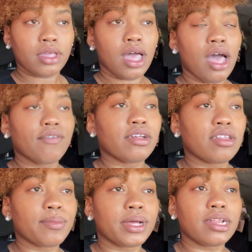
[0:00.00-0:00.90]
I have on
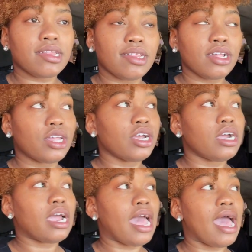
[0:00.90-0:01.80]
some concealer
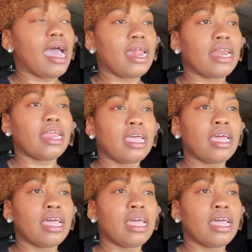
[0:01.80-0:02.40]
and